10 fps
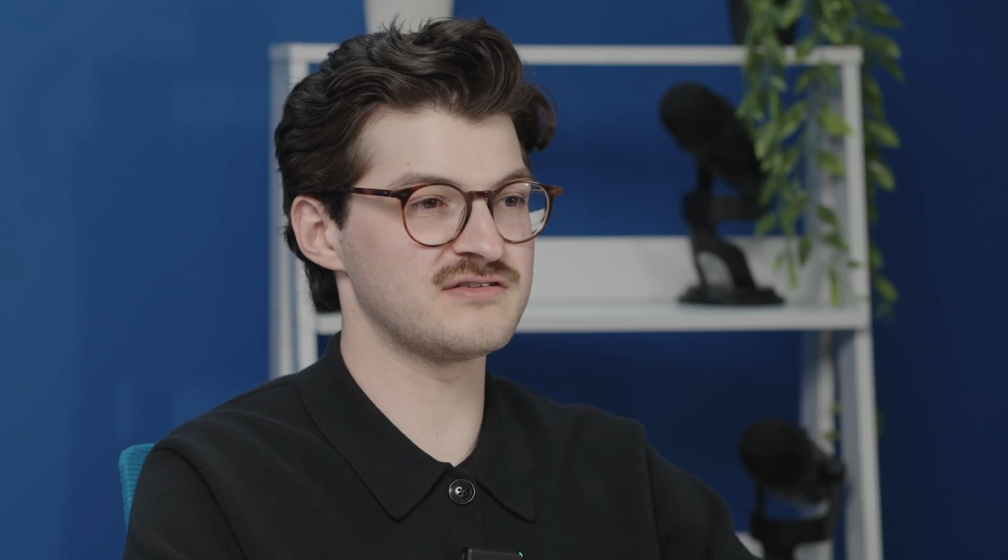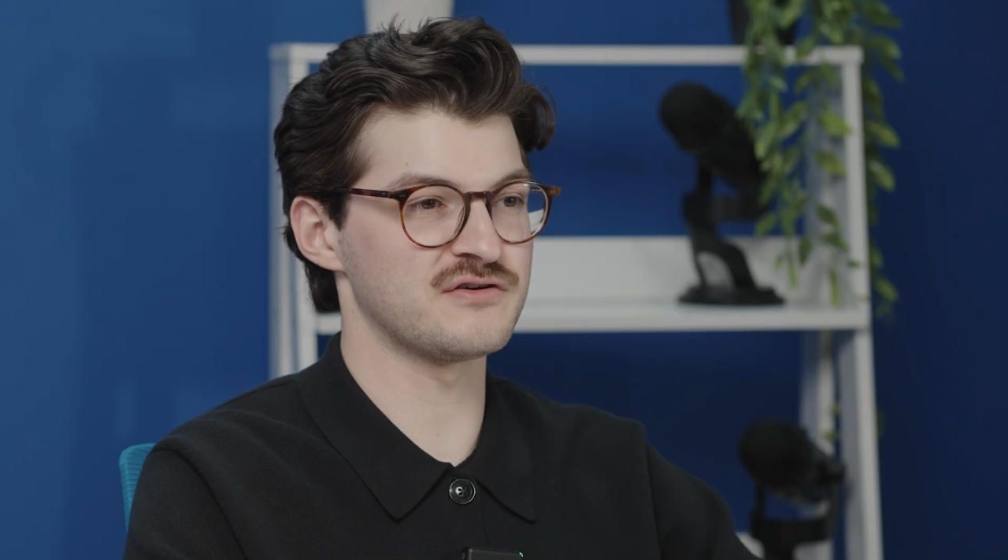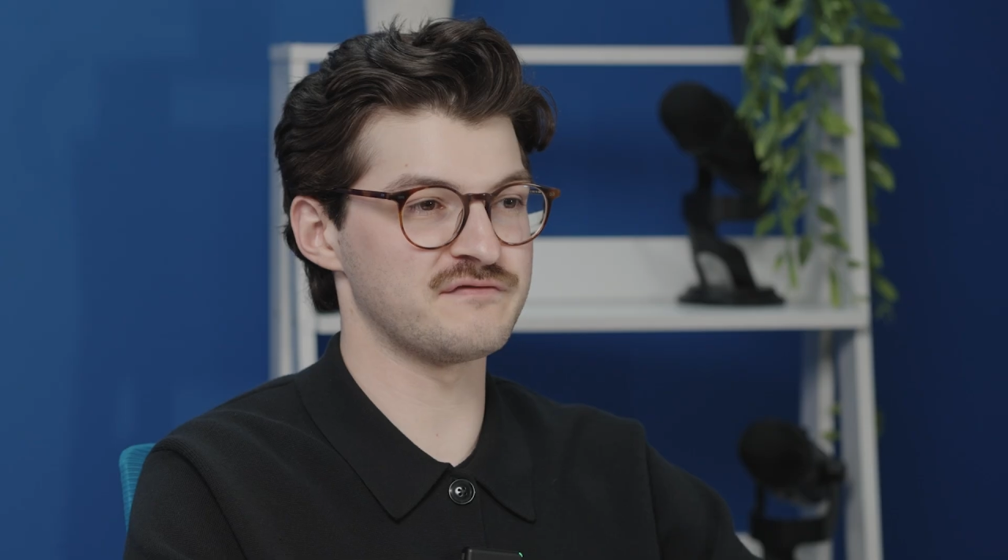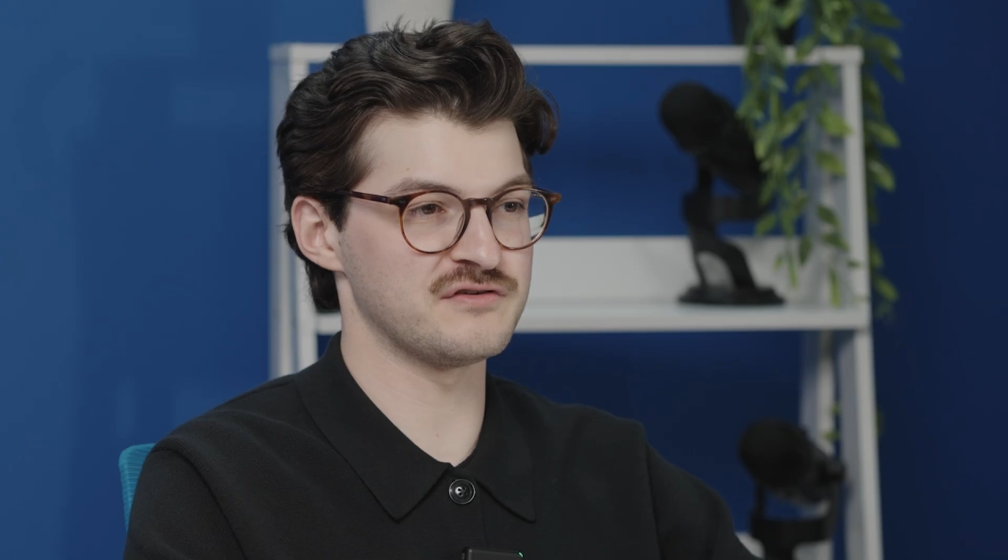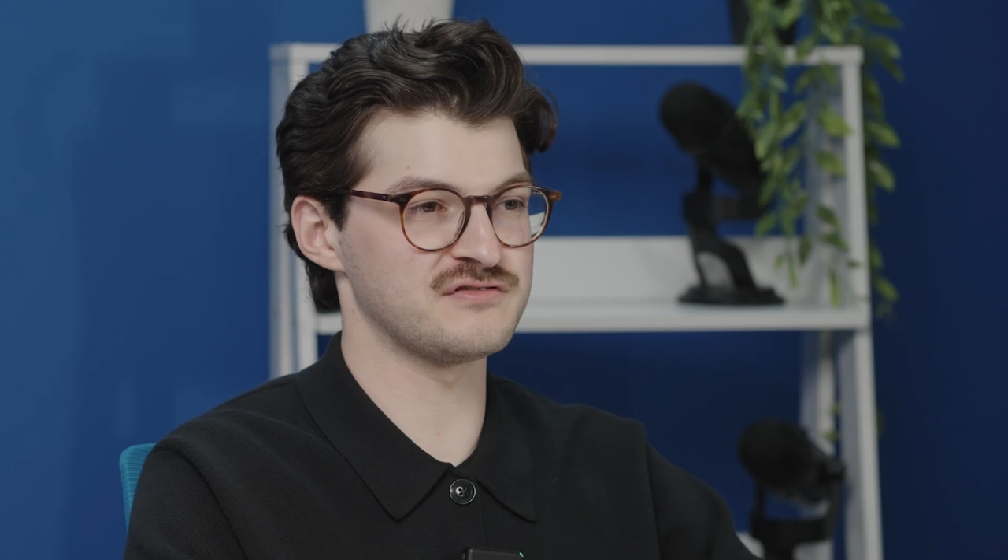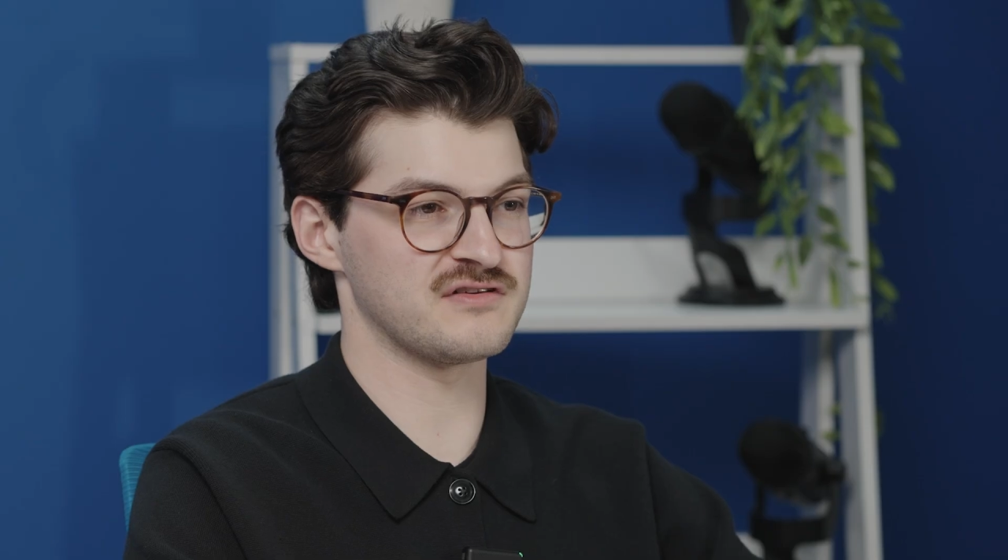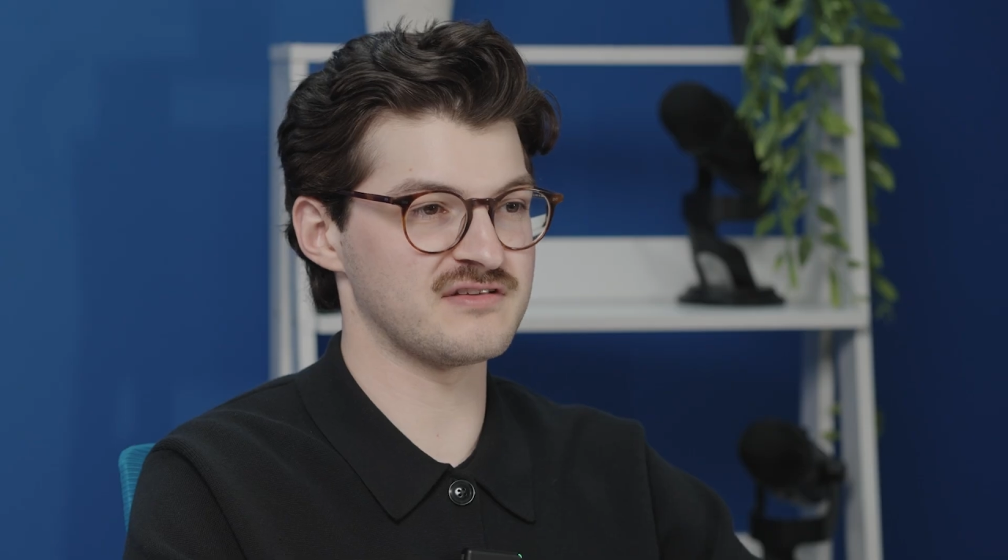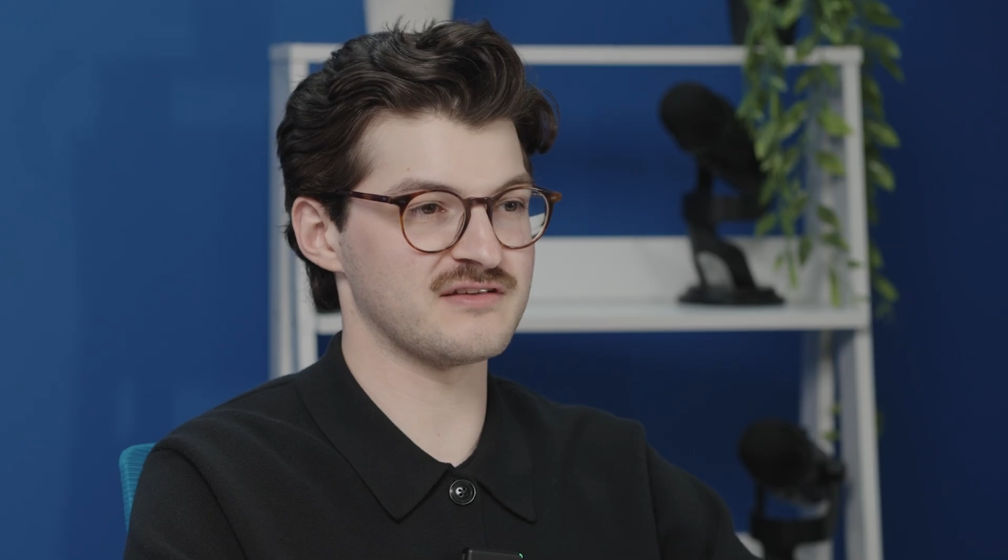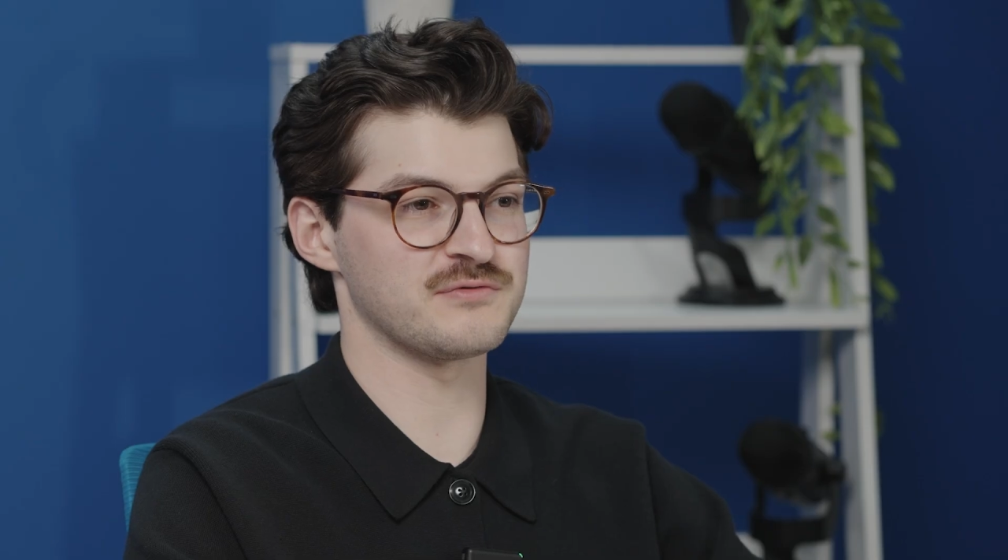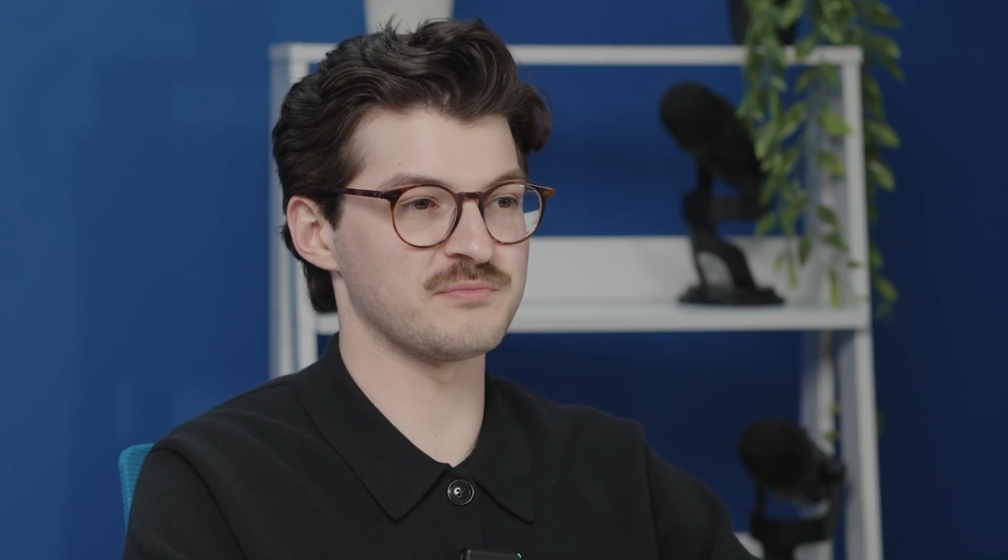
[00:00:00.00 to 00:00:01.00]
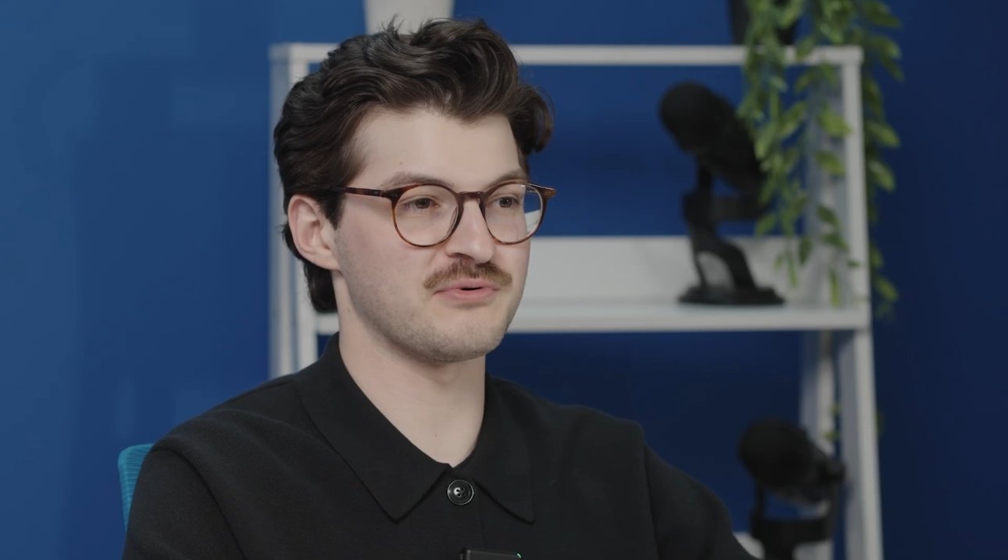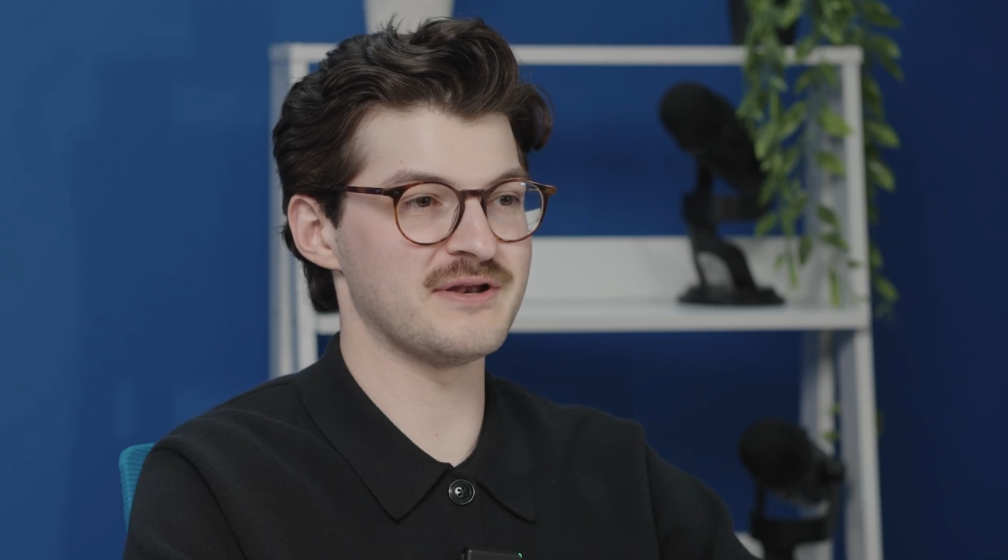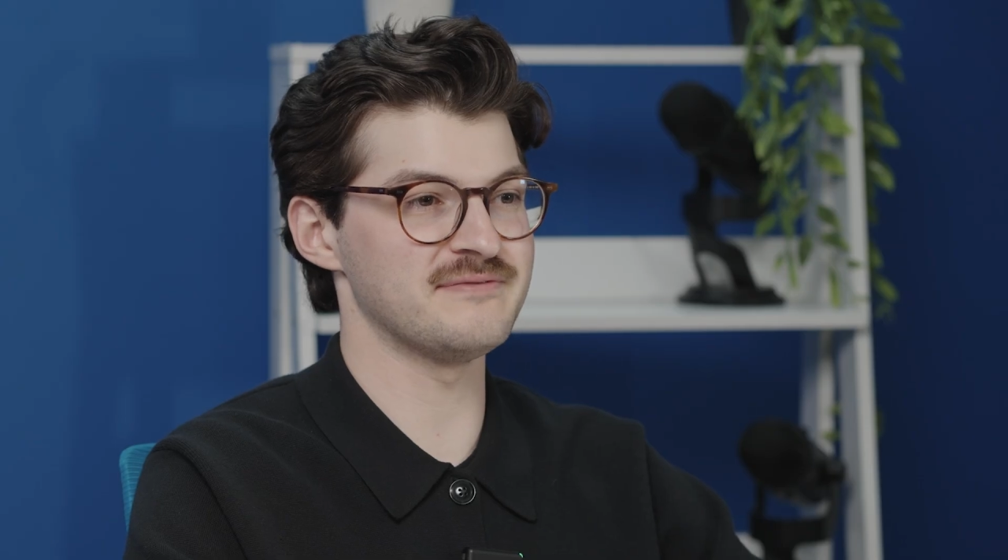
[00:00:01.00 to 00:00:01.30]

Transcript: to your first successful print.